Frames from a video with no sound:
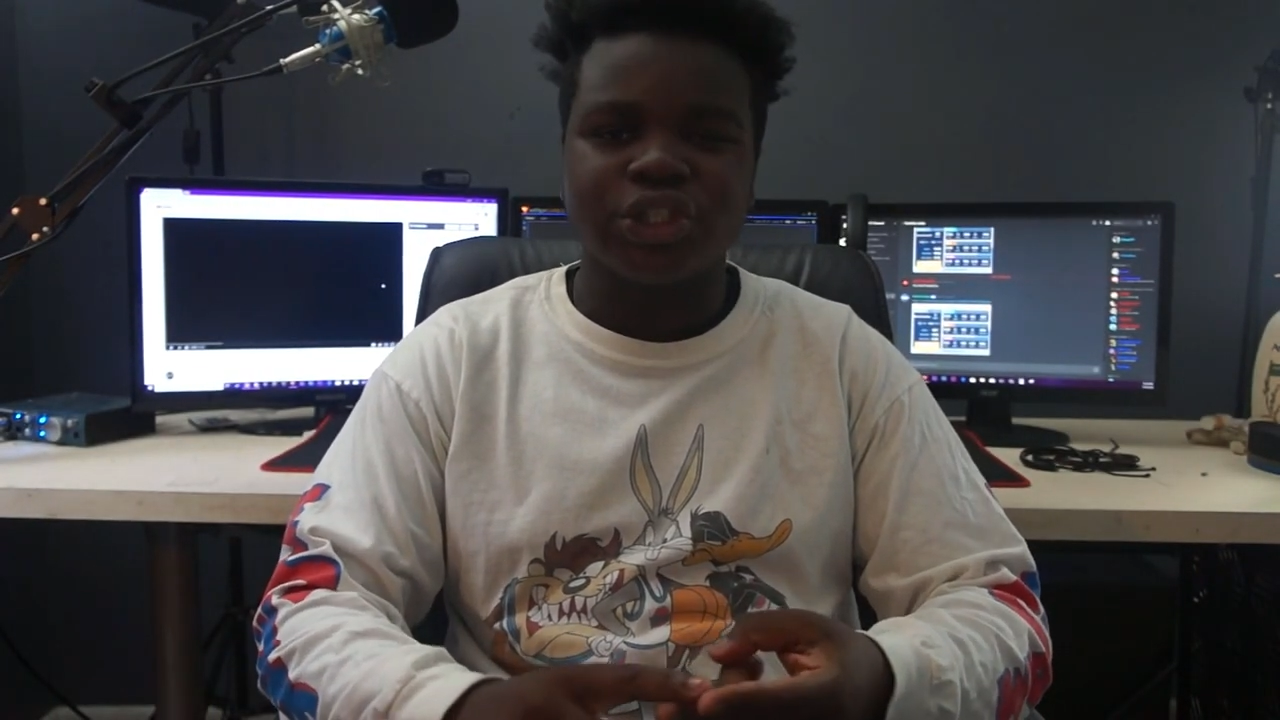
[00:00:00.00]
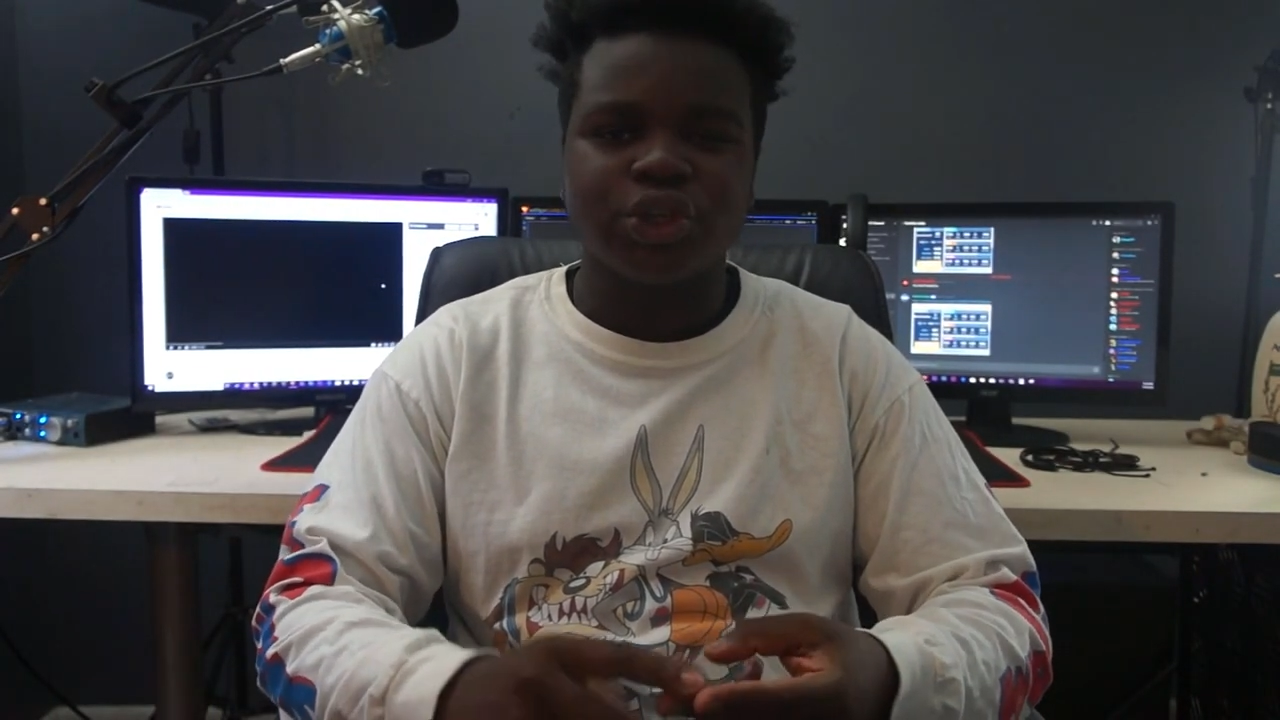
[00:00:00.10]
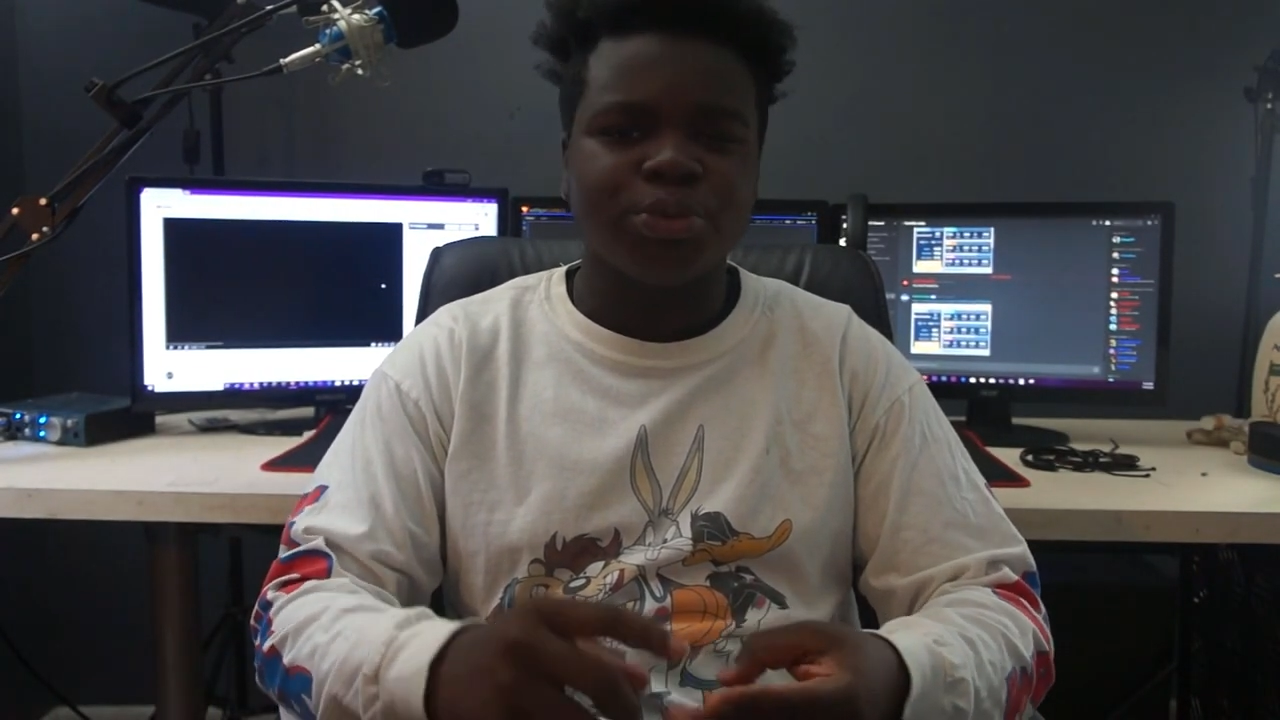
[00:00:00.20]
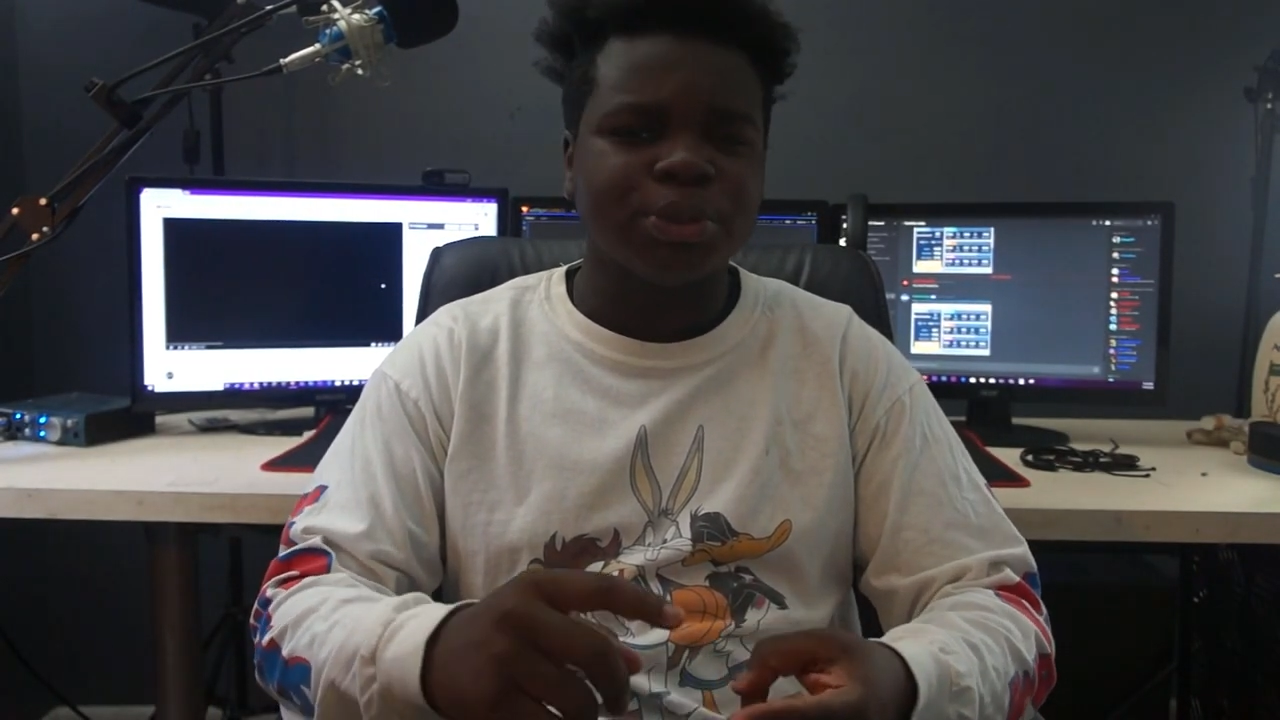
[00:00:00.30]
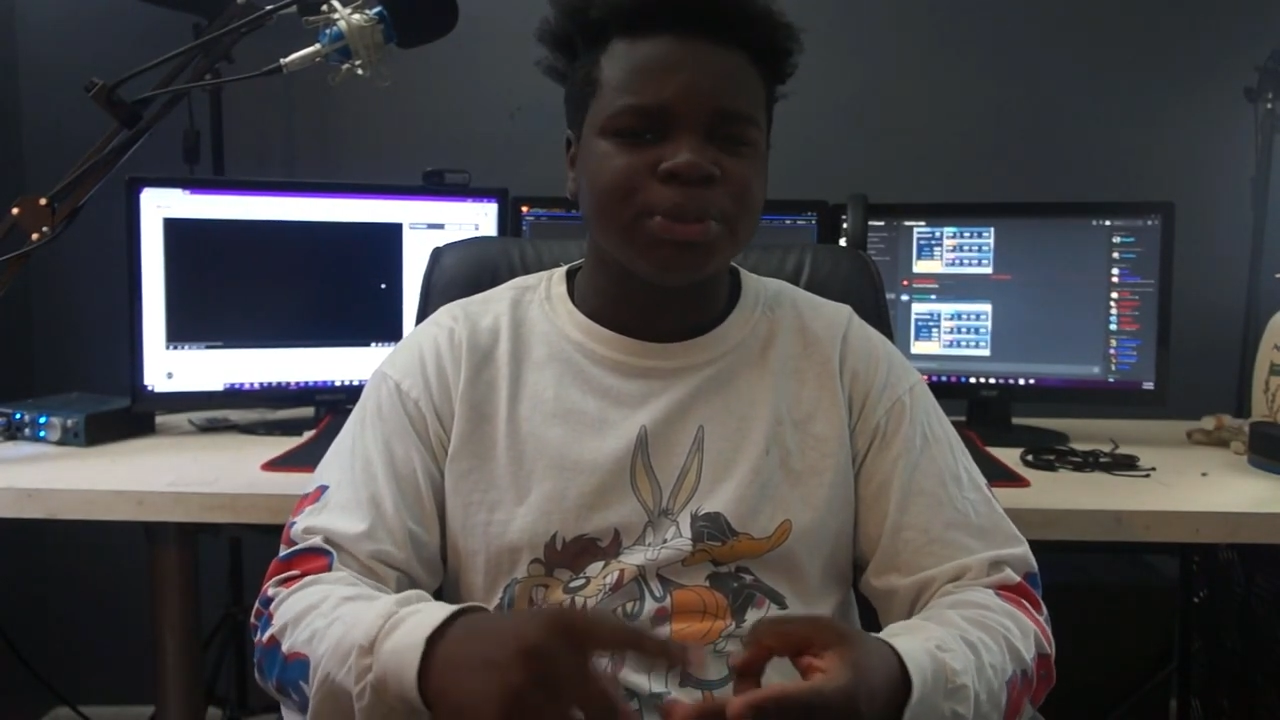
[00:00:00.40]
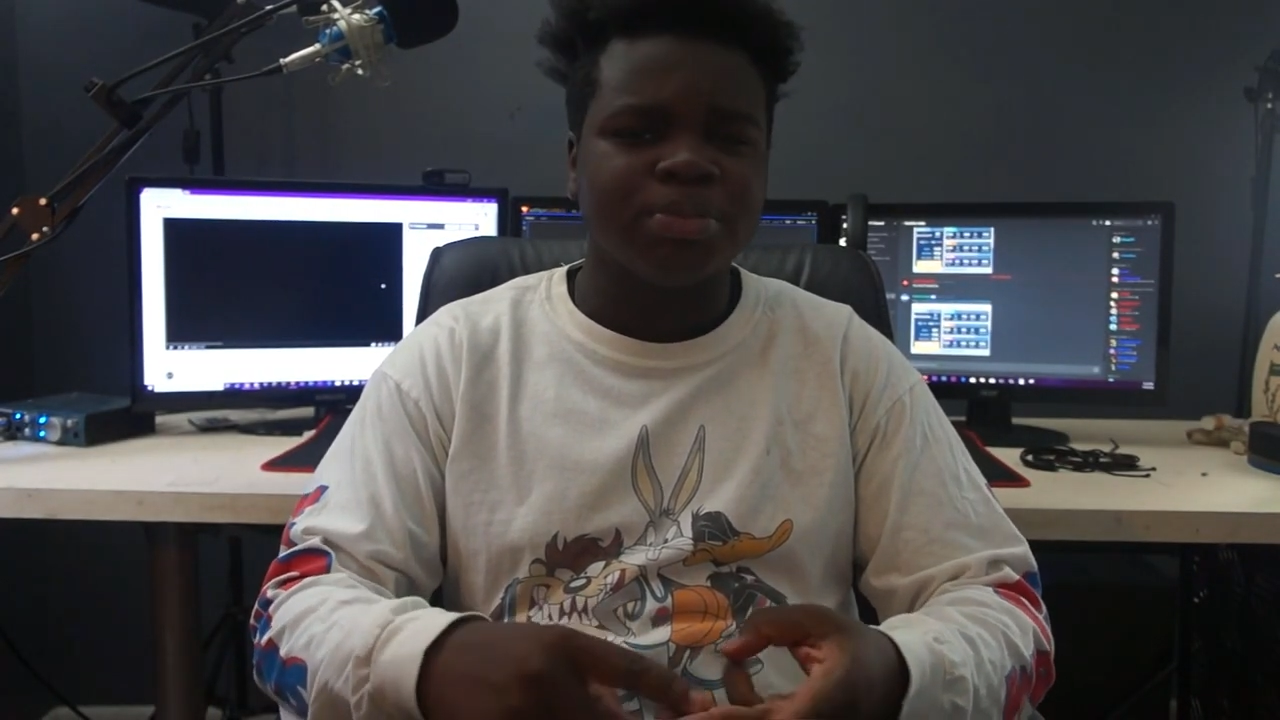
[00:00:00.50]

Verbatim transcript: zooms,